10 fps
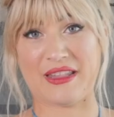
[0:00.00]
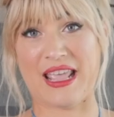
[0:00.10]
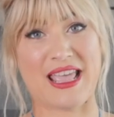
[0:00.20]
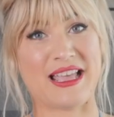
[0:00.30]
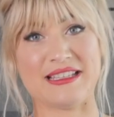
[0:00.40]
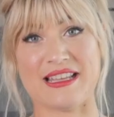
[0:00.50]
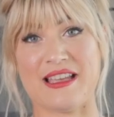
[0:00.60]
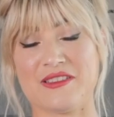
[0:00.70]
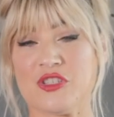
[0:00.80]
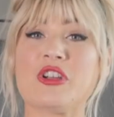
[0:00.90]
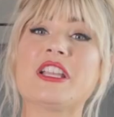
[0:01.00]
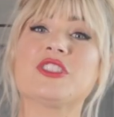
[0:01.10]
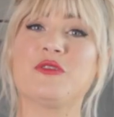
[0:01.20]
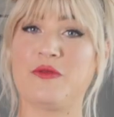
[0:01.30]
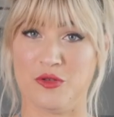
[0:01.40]
and
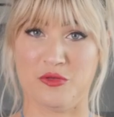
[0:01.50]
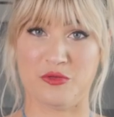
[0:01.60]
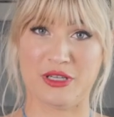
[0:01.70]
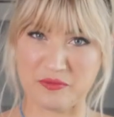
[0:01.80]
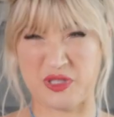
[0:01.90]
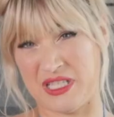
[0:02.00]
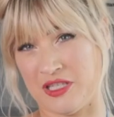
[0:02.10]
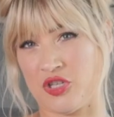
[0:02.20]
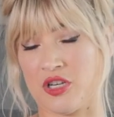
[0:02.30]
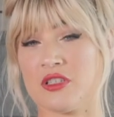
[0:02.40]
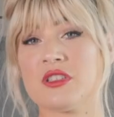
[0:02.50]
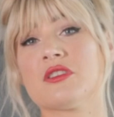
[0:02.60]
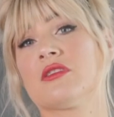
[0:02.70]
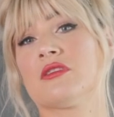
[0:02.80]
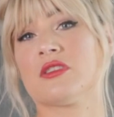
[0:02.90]
strange food
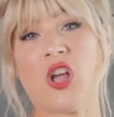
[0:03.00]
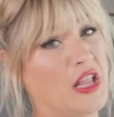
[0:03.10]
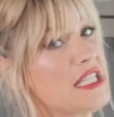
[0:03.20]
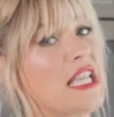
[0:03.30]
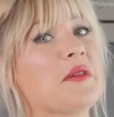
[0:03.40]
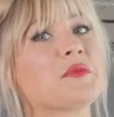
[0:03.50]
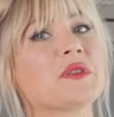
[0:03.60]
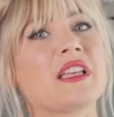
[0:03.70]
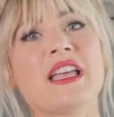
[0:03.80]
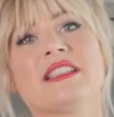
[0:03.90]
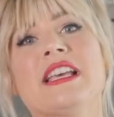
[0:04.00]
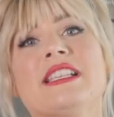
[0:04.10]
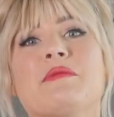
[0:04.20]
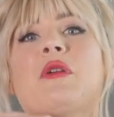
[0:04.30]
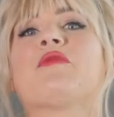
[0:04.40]
procedures, concepts, and
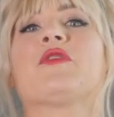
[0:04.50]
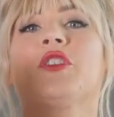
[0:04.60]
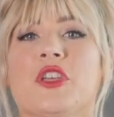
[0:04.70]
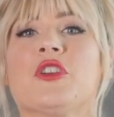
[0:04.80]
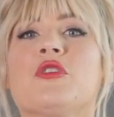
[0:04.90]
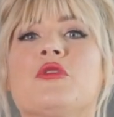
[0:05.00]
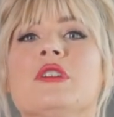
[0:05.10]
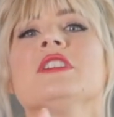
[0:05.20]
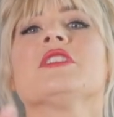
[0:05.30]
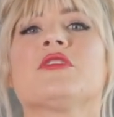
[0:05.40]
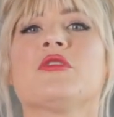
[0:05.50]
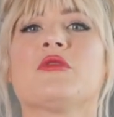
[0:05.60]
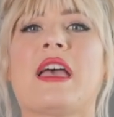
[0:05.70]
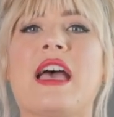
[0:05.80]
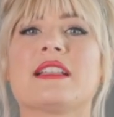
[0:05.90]
test them out for you so
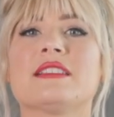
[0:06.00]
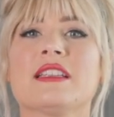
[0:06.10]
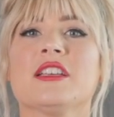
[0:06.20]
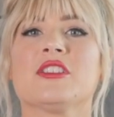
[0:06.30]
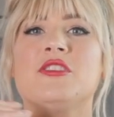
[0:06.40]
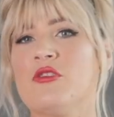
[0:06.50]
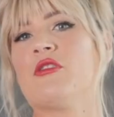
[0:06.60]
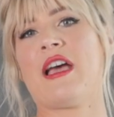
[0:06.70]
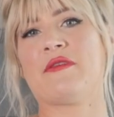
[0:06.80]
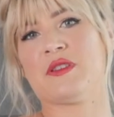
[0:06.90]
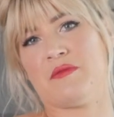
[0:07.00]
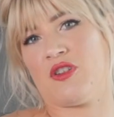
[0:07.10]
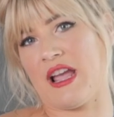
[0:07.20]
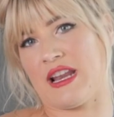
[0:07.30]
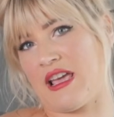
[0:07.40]
that you don't have to
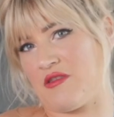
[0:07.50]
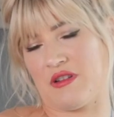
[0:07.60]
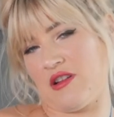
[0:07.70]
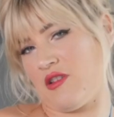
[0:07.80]
try it out at